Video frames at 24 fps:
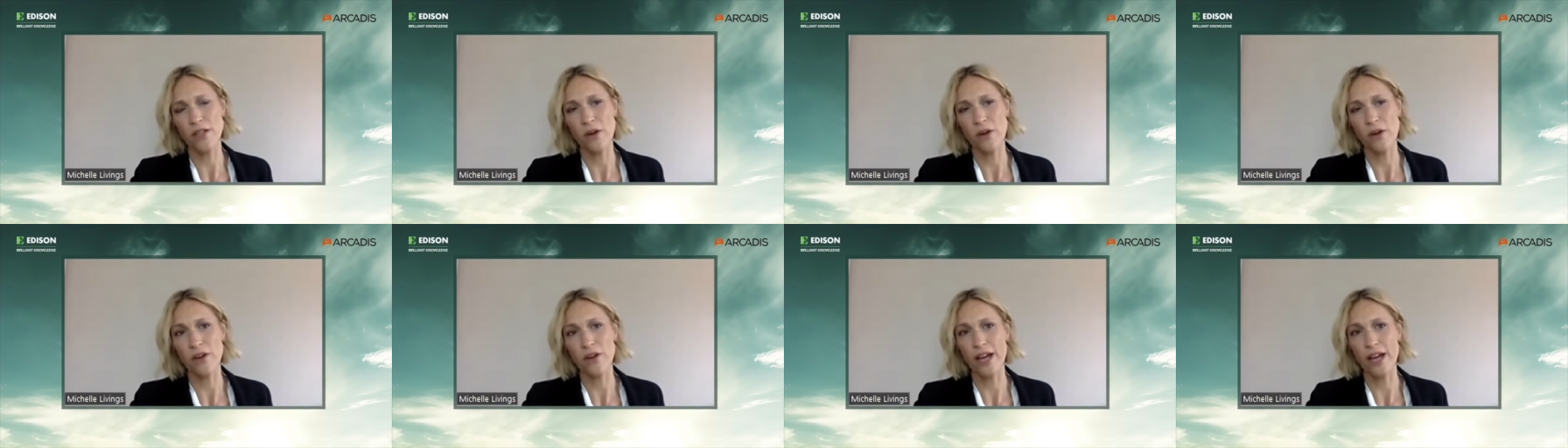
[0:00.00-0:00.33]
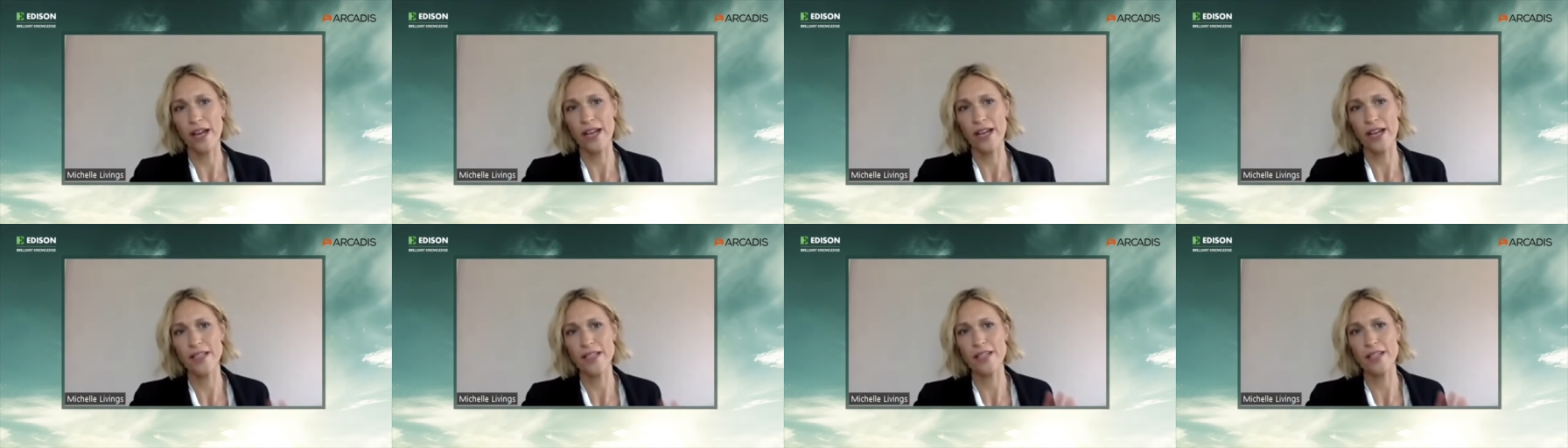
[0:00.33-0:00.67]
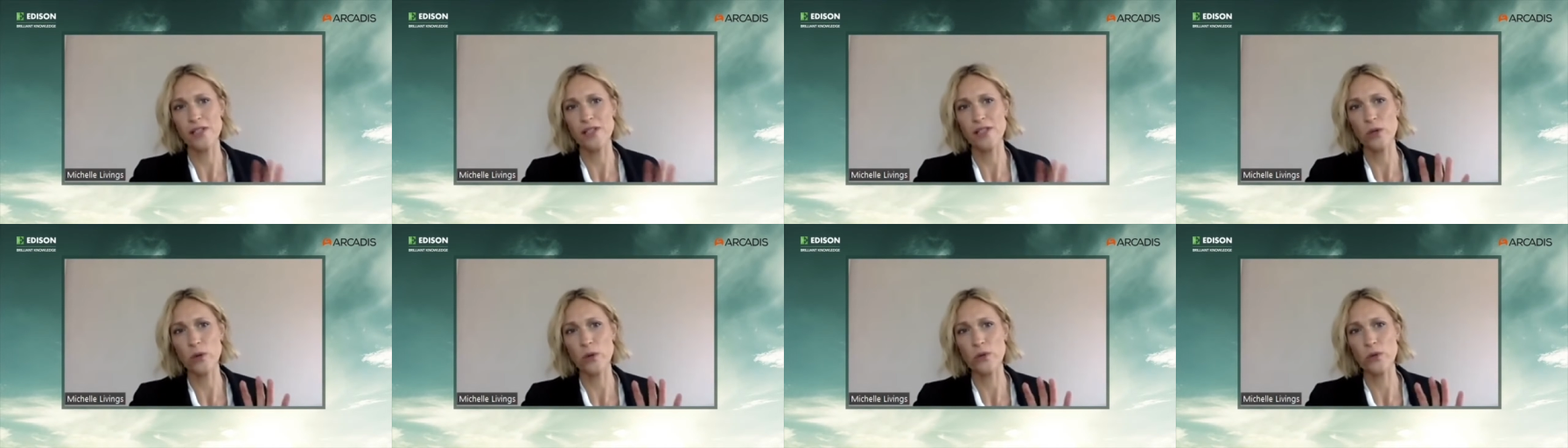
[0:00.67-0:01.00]

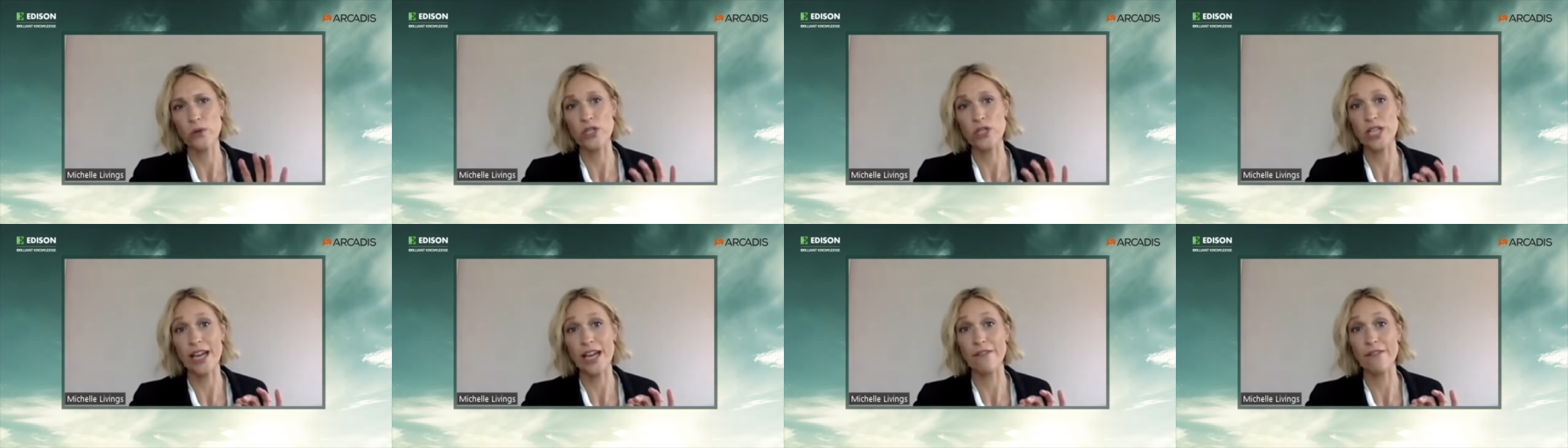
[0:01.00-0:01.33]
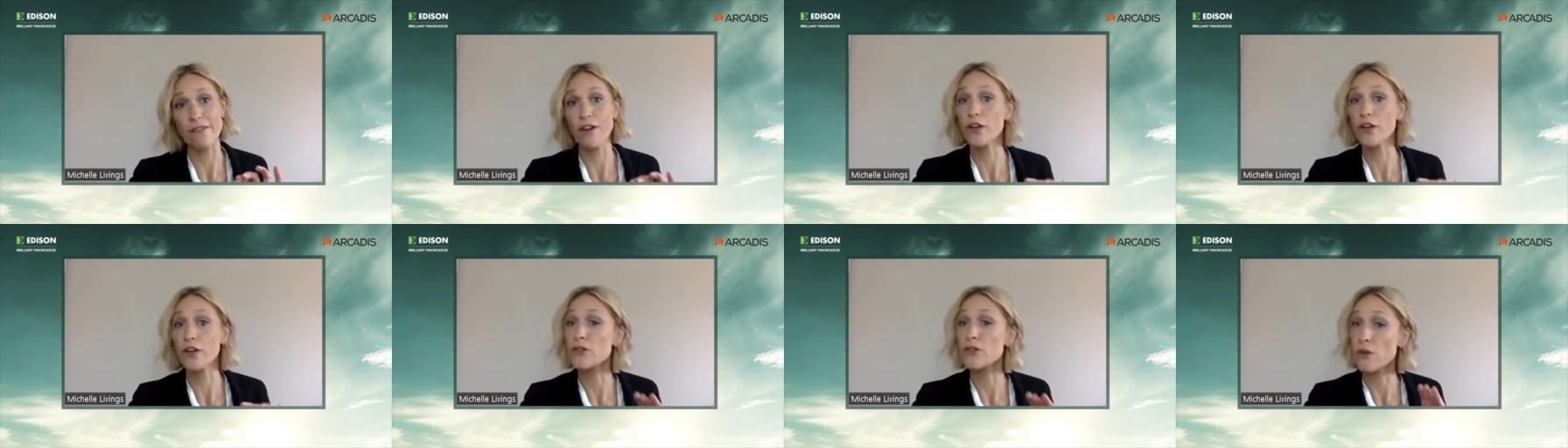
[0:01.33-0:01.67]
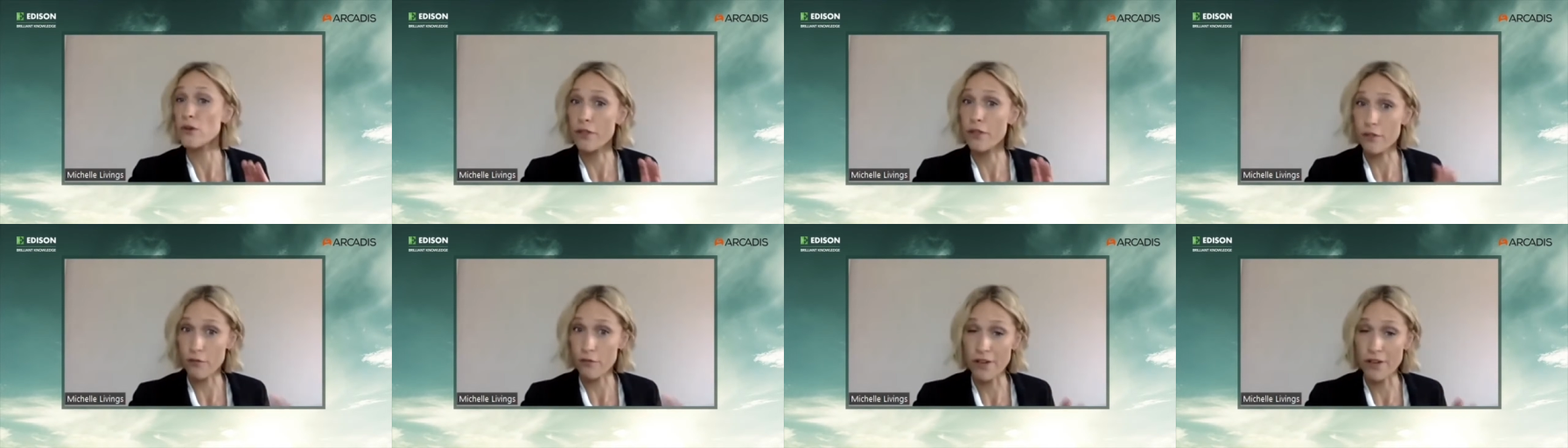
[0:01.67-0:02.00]
Arcadis launched a focus
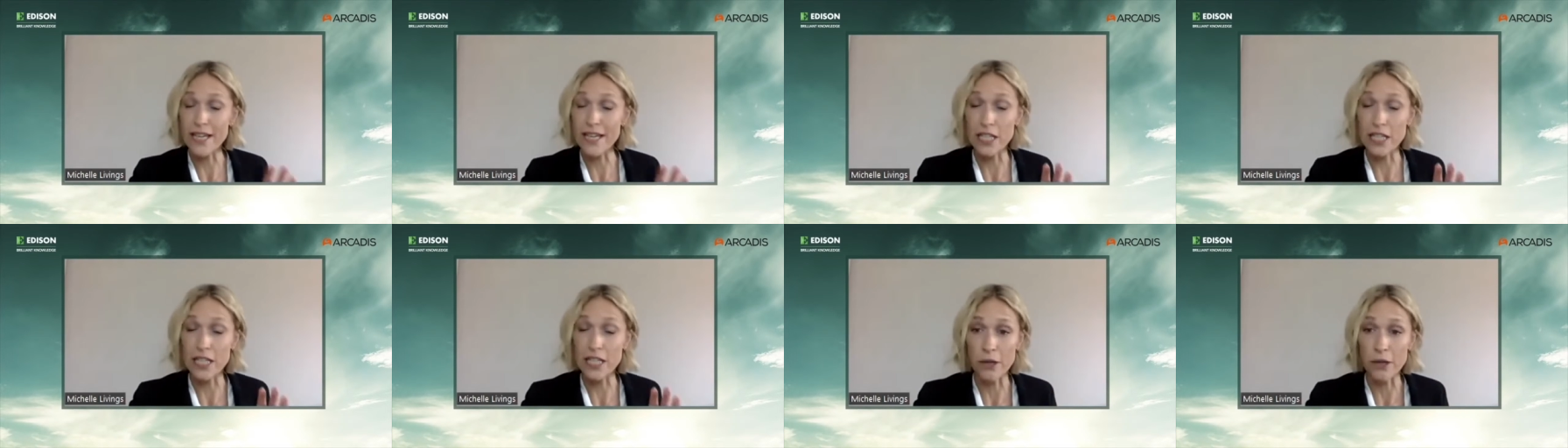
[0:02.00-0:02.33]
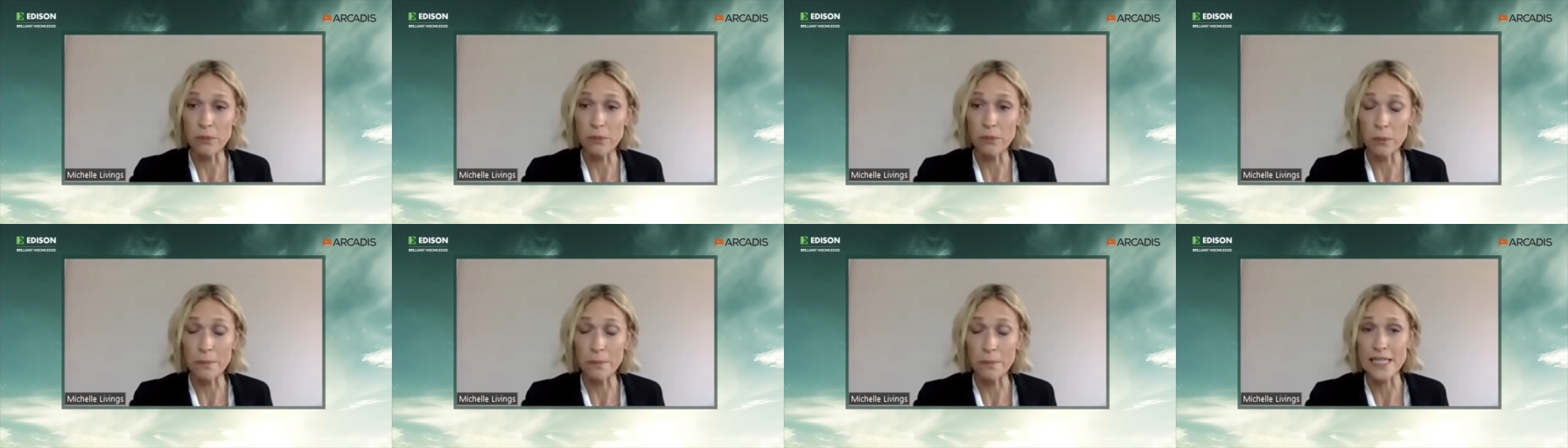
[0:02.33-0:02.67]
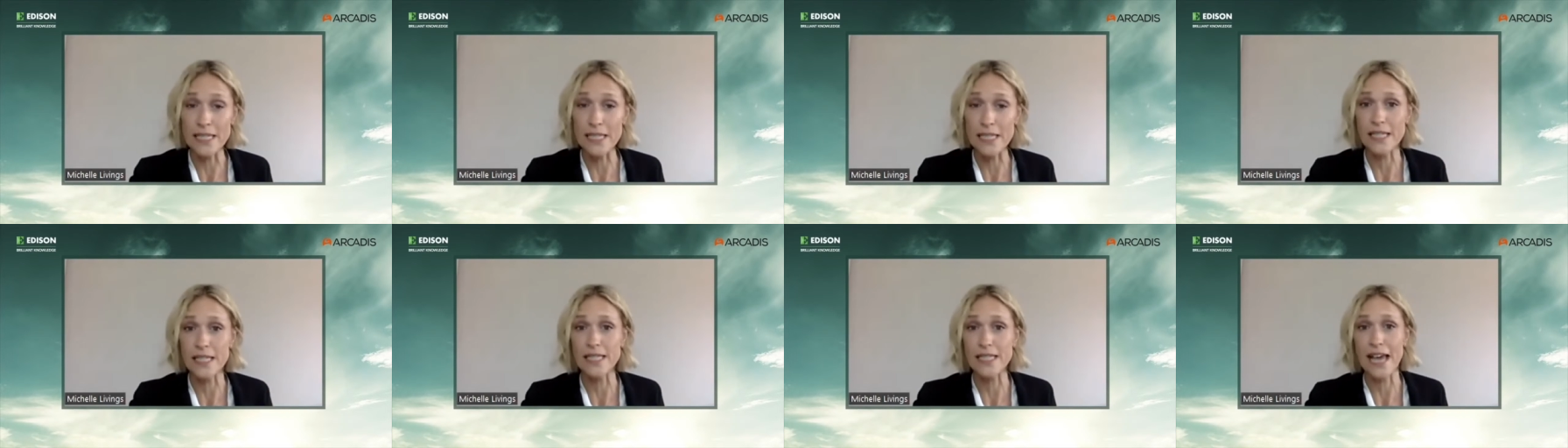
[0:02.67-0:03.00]
on three global
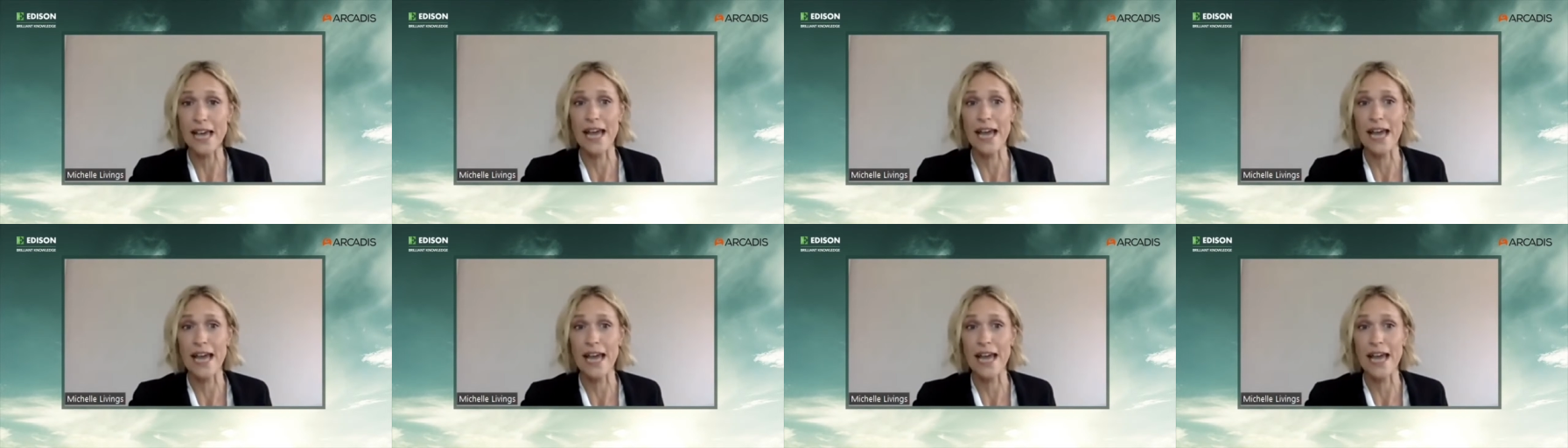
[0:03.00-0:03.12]
business